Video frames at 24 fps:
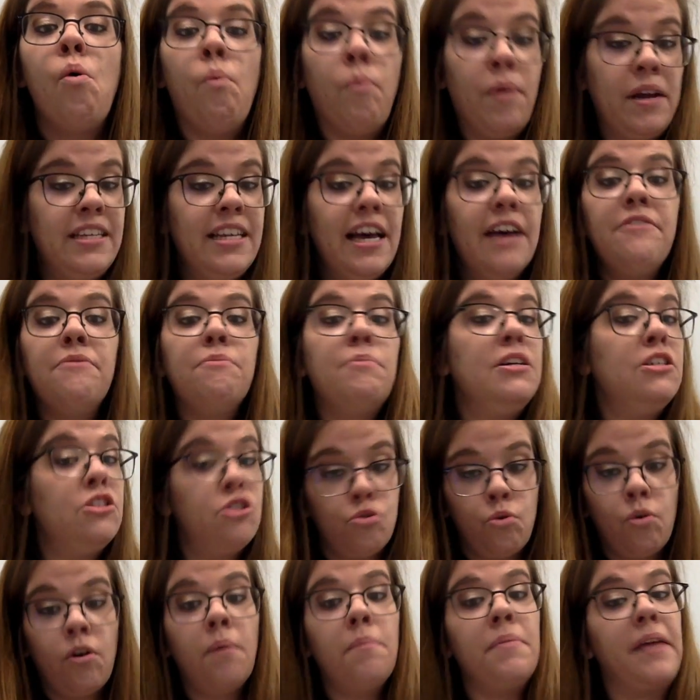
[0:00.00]
we
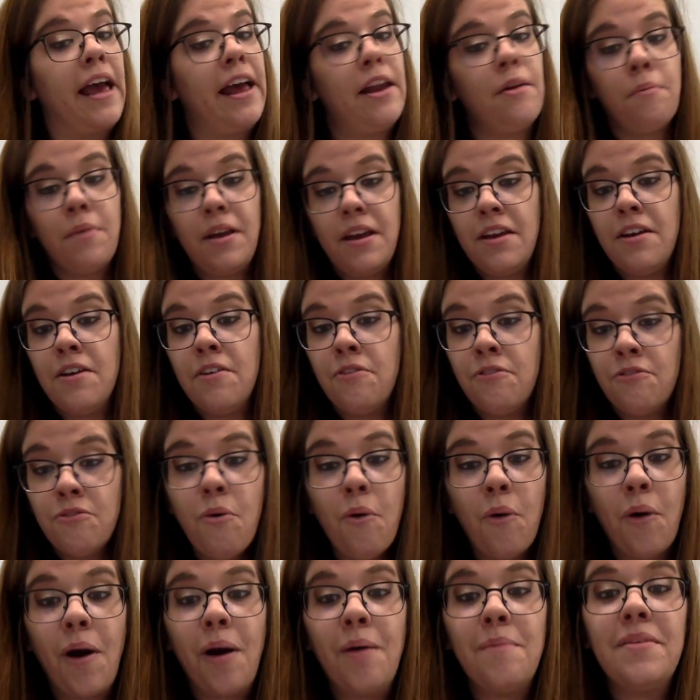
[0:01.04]
stormed and we
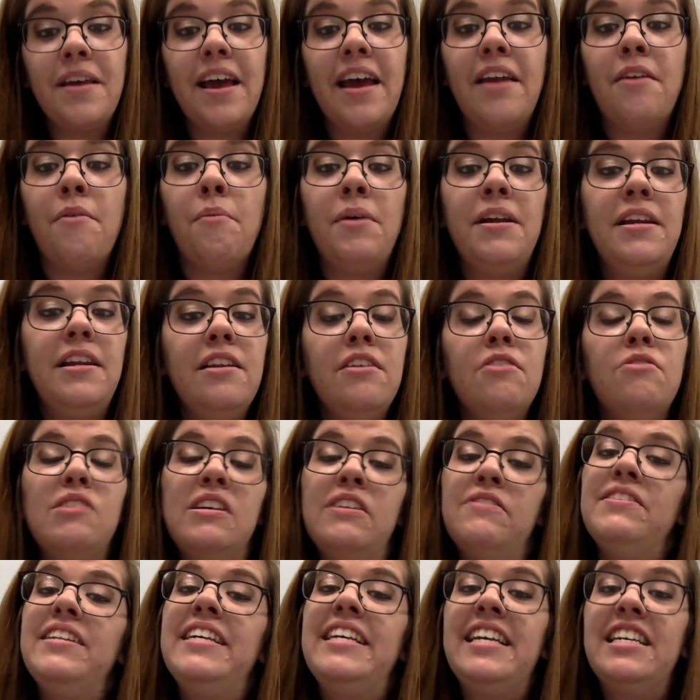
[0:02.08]
formed, and we didn't
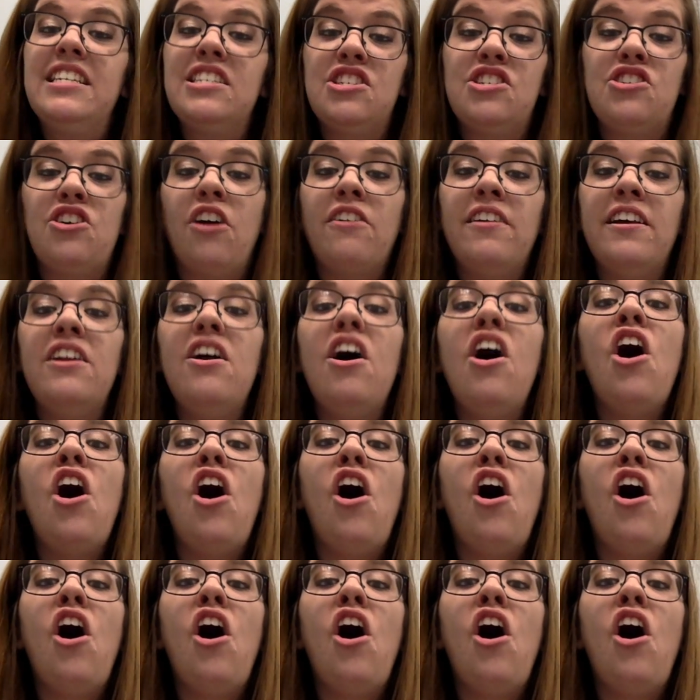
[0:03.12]
really get started